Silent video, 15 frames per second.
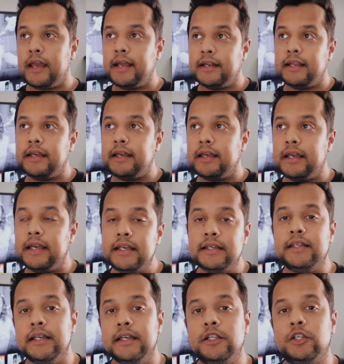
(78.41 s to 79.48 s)
it
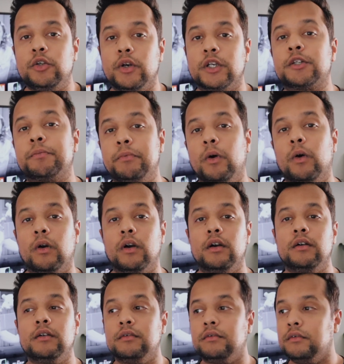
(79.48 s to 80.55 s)
easy to
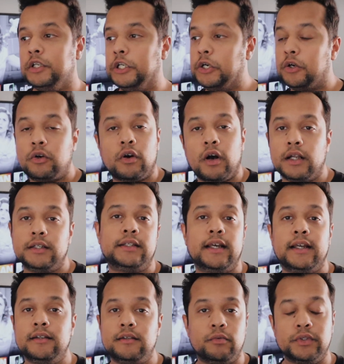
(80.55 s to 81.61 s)
explore new
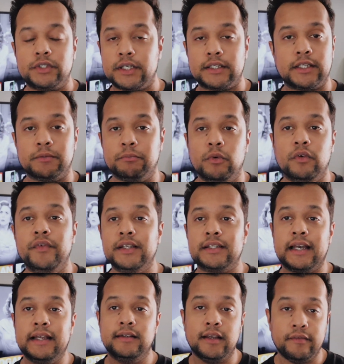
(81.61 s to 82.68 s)
content, such as
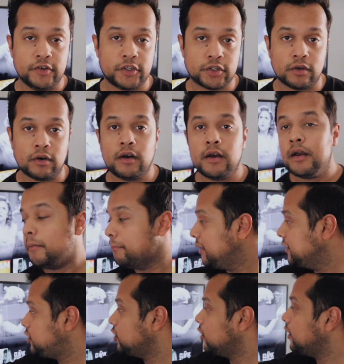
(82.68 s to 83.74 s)
movies and TV show.
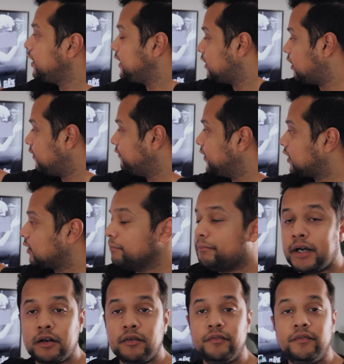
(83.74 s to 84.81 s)
Majority of the
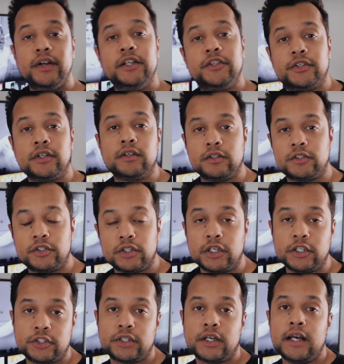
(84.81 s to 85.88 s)
competitive
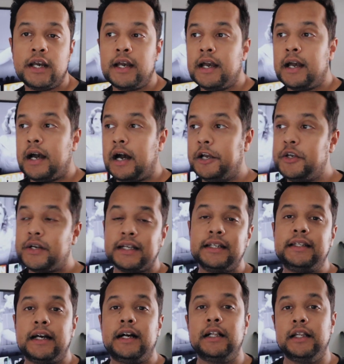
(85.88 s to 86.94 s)
research, you
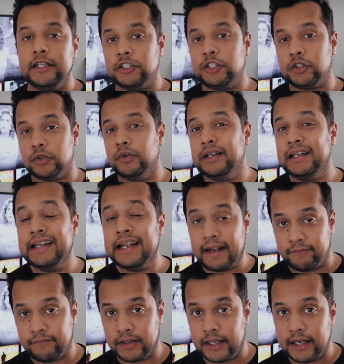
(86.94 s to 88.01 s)
can tell it's through
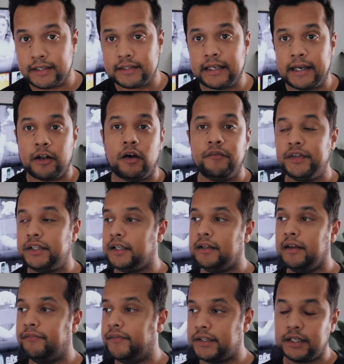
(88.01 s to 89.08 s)
Netflix. And obviously
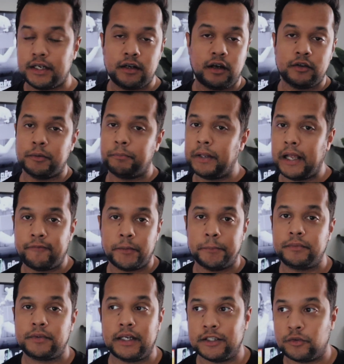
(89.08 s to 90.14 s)
they've visited other
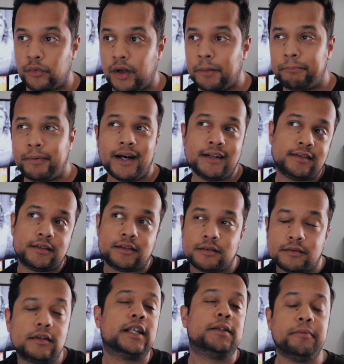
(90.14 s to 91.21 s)
platforms as well, but
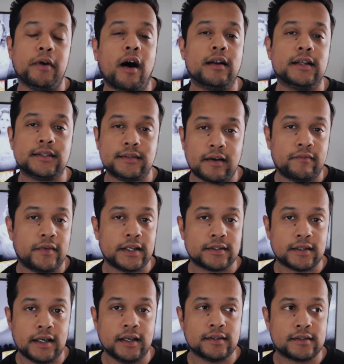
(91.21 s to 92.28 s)
let's be honest,
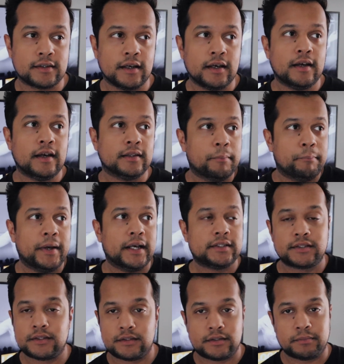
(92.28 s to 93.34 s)
Netflix is the
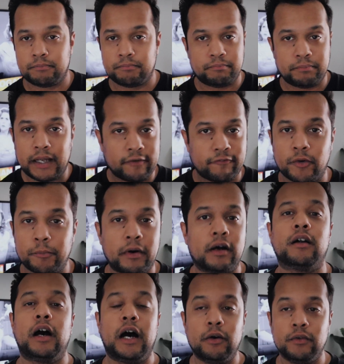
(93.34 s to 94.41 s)
best platform
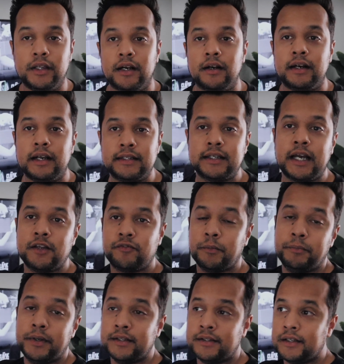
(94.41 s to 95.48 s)
out there aside
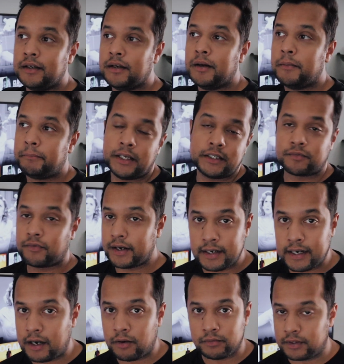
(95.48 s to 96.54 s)
from Disney Plus right
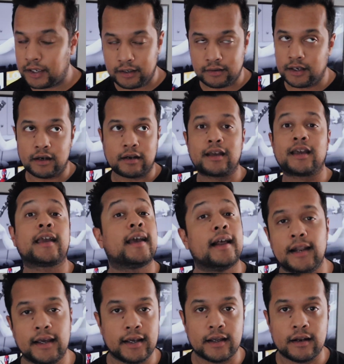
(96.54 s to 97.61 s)
now. They're
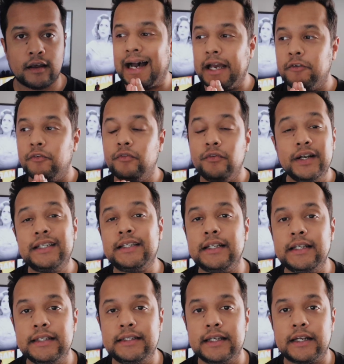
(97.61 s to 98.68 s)
killing it. I
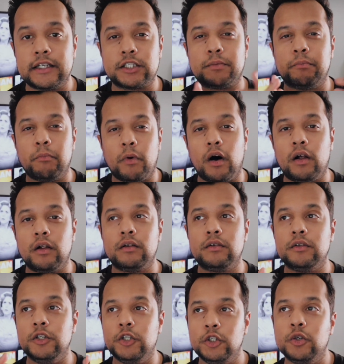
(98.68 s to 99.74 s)
recently did a
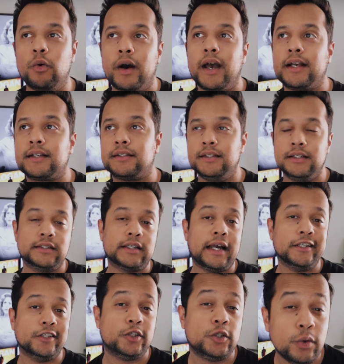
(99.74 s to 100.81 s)
small UX
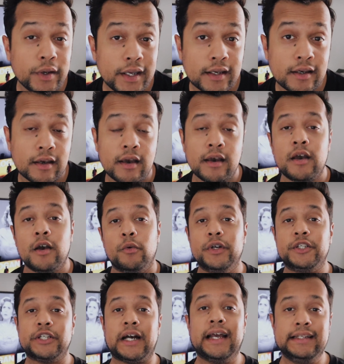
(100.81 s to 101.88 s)
design tweak,
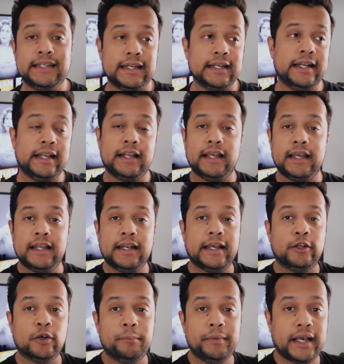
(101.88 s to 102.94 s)
which I did in
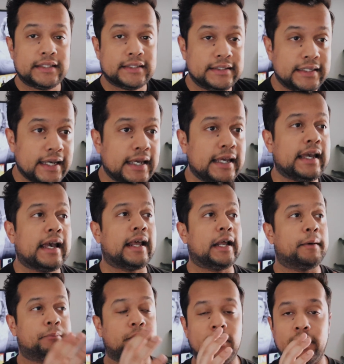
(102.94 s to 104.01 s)
Adobe XD and
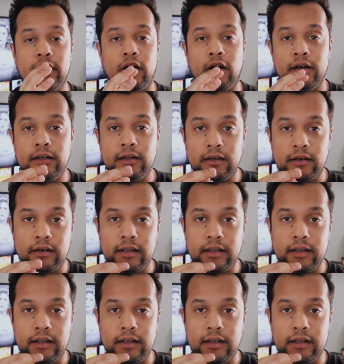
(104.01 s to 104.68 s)
I uploaded on